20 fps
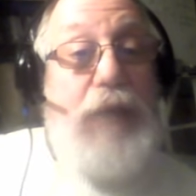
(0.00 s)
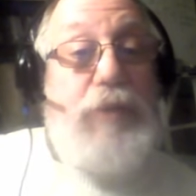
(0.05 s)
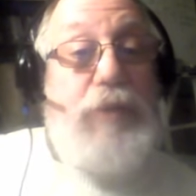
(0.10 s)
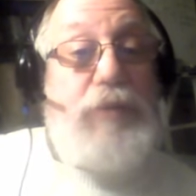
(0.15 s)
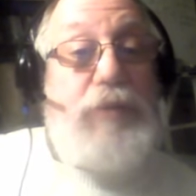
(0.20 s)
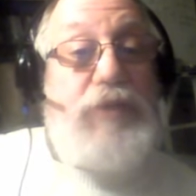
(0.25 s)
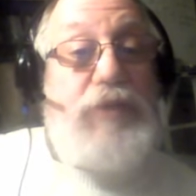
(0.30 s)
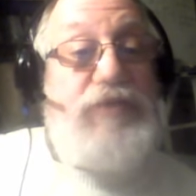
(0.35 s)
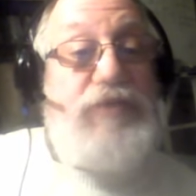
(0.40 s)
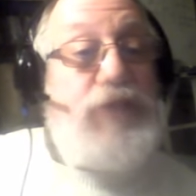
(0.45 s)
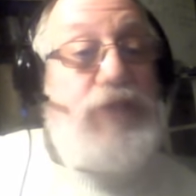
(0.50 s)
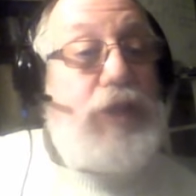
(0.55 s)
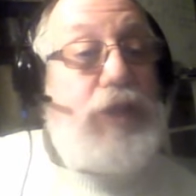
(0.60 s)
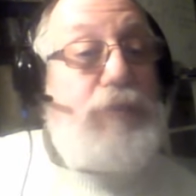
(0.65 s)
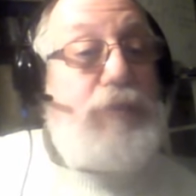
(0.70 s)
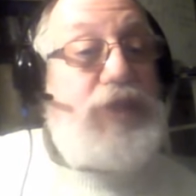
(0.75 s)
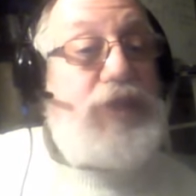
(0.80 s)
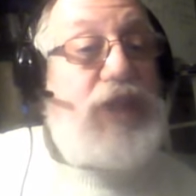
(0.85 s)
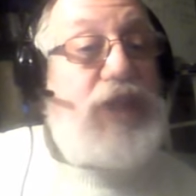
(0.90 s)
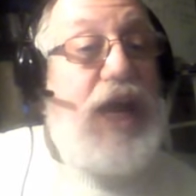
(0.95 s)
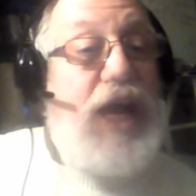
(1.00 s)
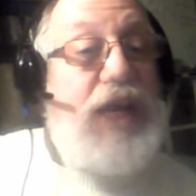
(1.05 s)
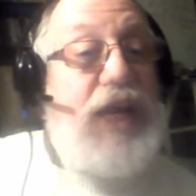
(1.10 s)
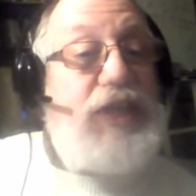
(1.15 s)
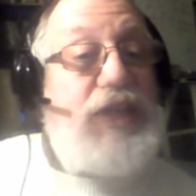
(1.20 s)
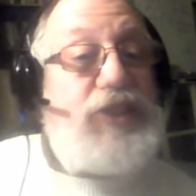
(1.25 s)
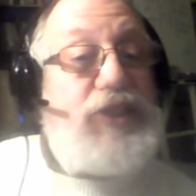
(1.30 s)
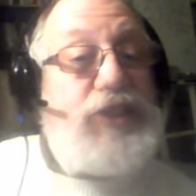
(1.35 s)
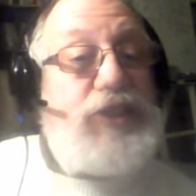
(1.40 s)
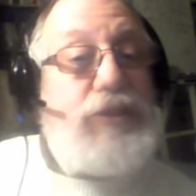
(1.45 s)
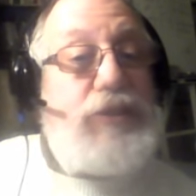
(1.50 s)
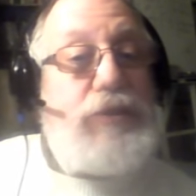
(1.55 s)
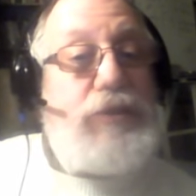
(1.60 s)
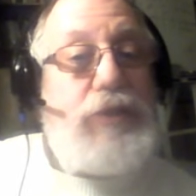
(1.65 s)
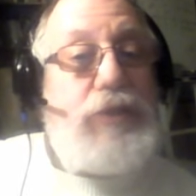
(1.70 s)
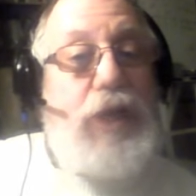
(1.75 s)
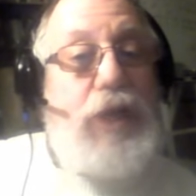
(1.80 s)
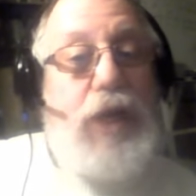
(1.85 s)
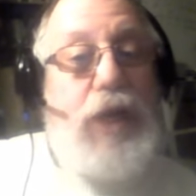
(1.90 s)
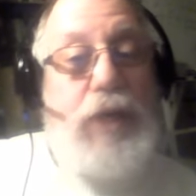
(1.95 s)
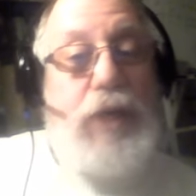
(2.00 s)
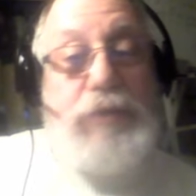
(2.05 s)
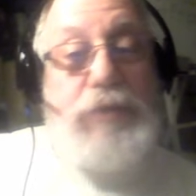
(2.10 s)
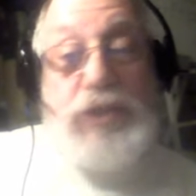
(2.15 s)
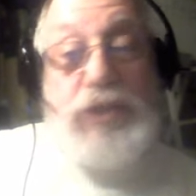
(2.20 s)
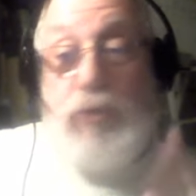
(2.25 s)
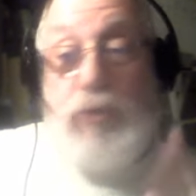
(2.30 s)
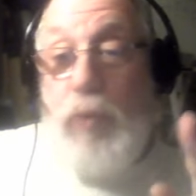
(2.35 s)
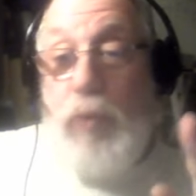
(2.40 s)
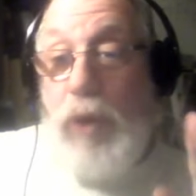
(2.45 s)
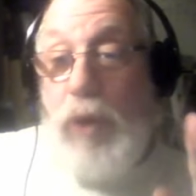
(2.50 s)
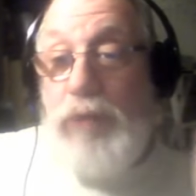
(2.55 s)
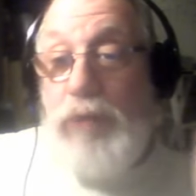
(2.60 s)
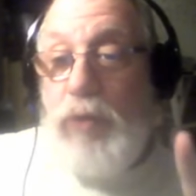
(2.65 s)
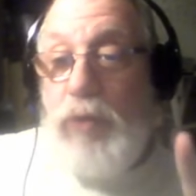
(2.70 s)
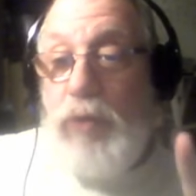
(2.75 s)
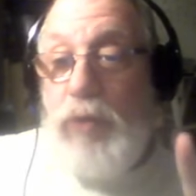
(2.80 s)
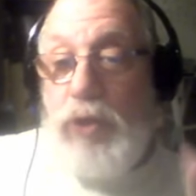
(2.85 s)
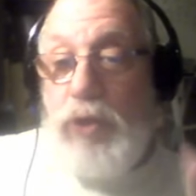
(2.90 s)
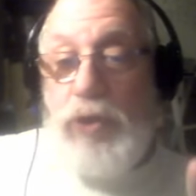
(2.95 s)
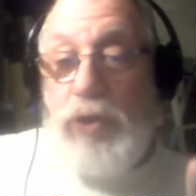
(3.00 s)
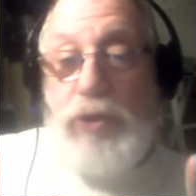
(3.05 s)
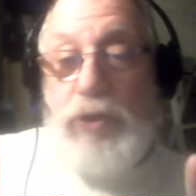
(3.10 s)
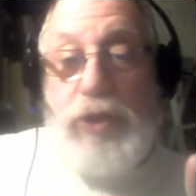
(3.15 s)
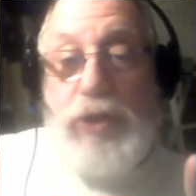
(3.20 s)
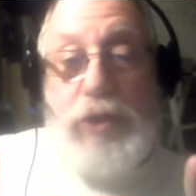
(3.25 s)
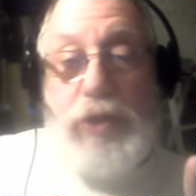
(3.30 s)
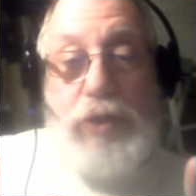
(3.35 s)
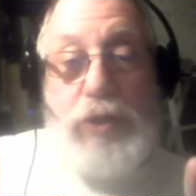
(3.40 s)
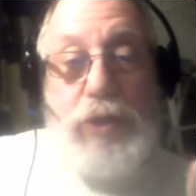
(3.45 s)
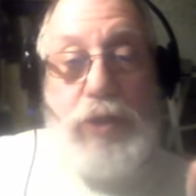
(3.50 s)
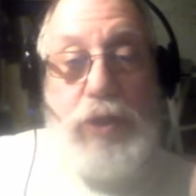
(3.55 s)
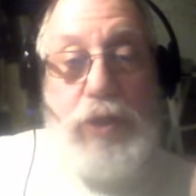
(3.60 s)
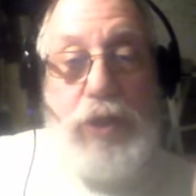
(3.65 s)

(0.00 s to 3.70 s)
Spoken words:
Abraham lifted up his eyes. It's one word.